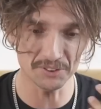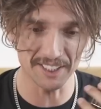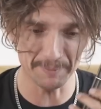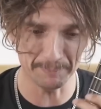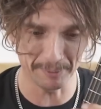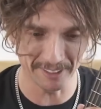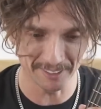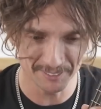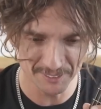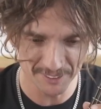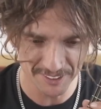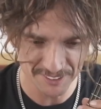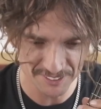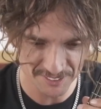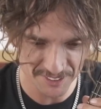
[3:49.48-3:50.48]
what's that bit?
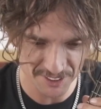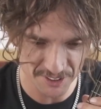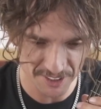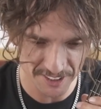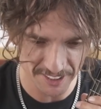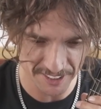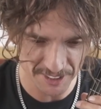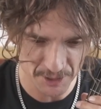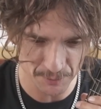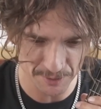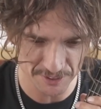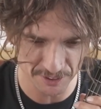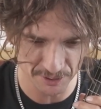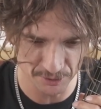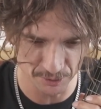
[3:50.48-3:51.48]
Did you hear that
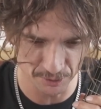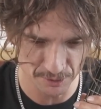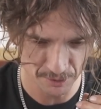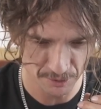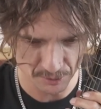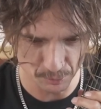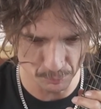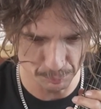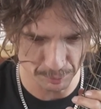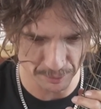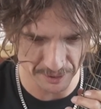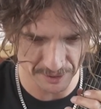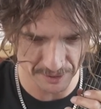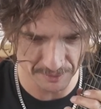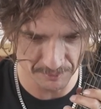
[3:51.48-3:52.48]
interesting chord? It's all
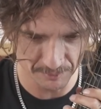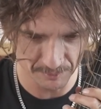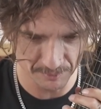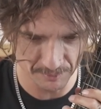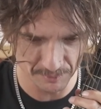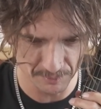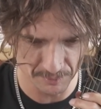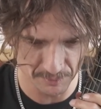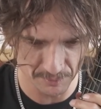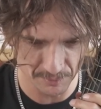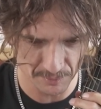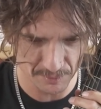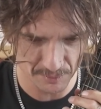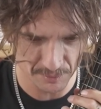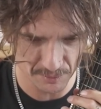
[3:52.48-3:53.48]
pretty
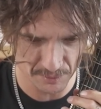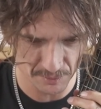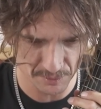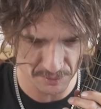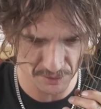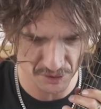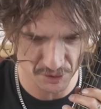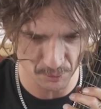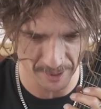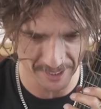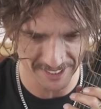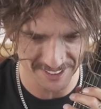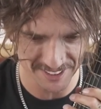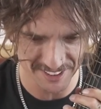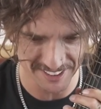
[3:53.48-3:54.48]

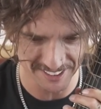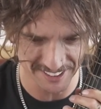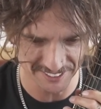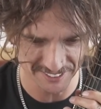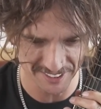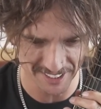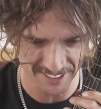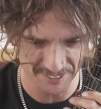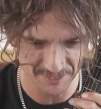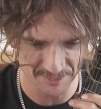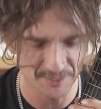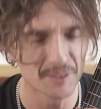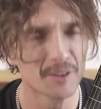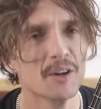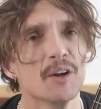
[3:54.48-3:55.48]
straight until it gets to that
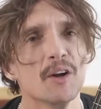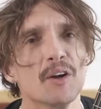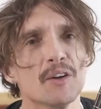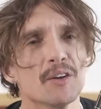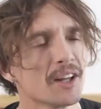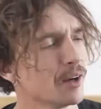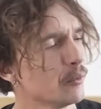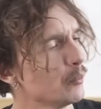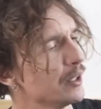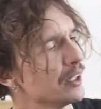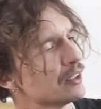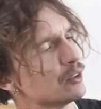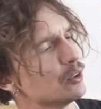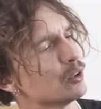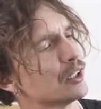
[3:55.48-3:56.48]

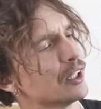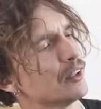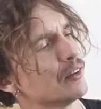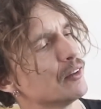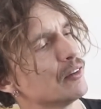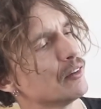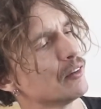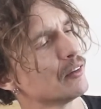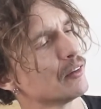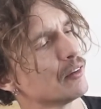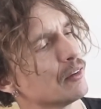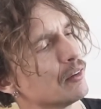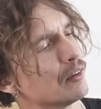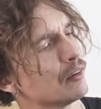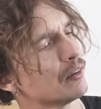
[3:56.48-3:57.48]
weird chord there.
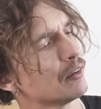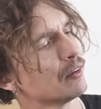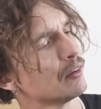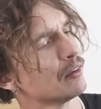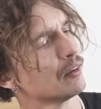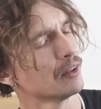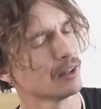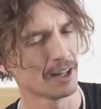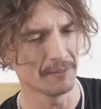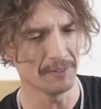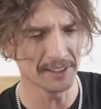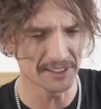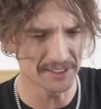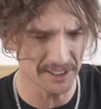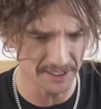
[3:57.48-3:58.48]
I
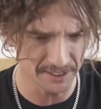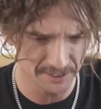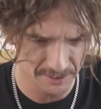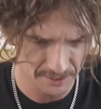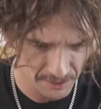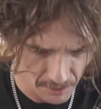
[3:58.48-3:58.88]
think it's this.